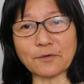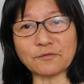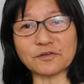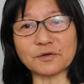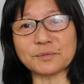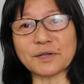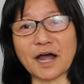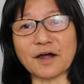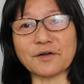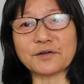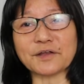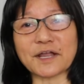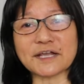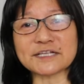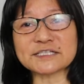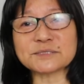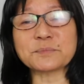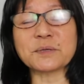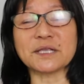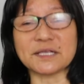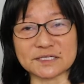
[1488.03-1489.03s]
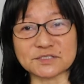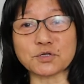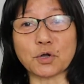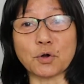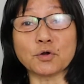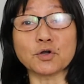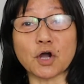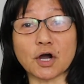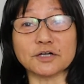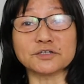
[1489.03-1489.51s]
from the RDSP is
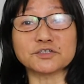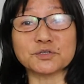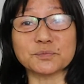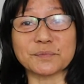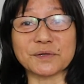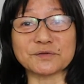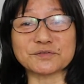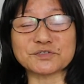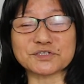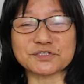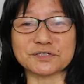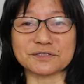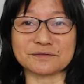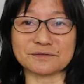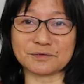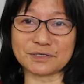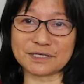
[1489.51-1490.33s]
own contribution.